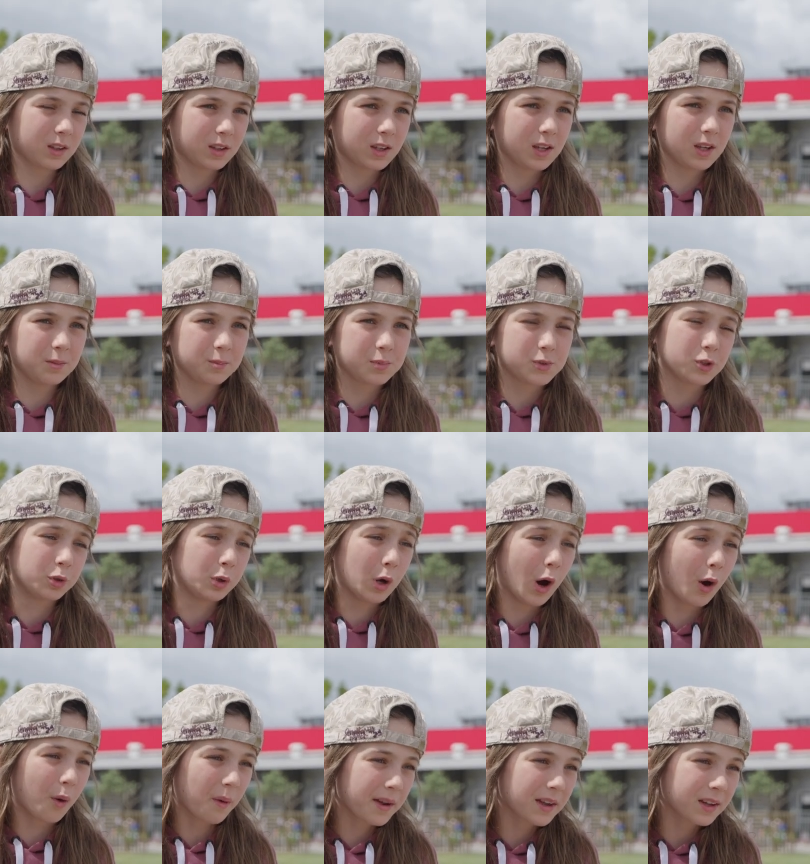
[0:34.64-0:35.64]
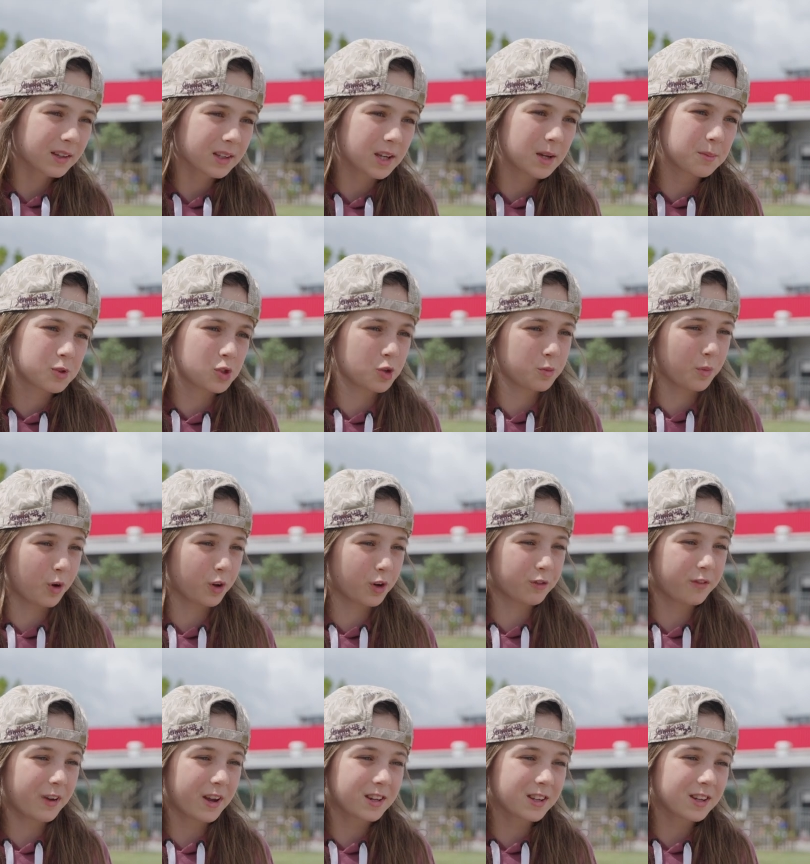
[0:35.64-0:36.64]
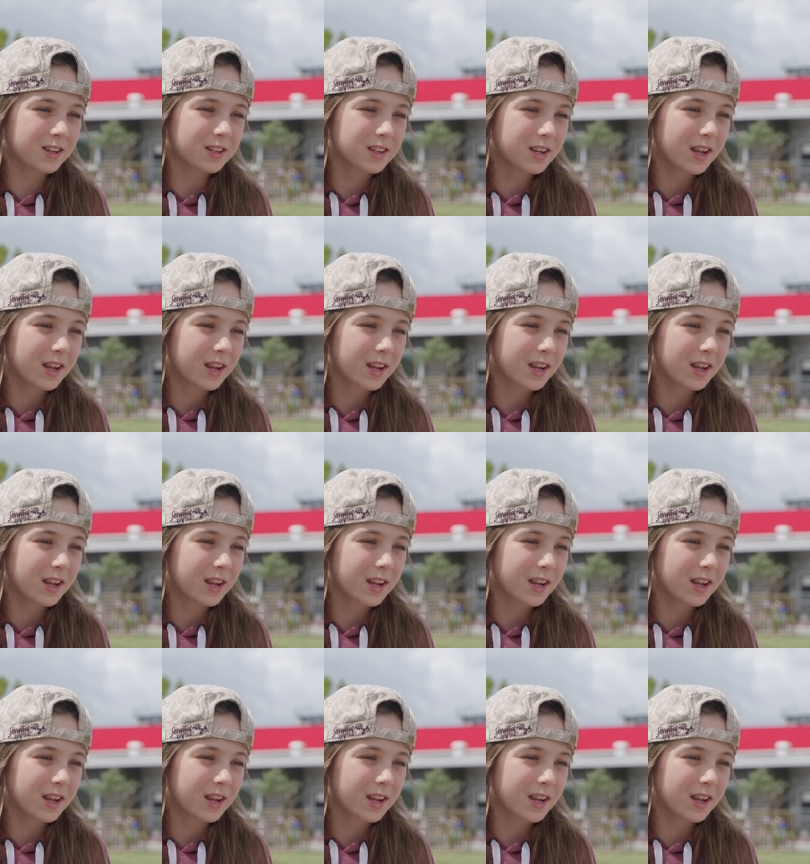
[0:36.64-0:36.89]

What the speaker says: keeps you going, keeps you motivated.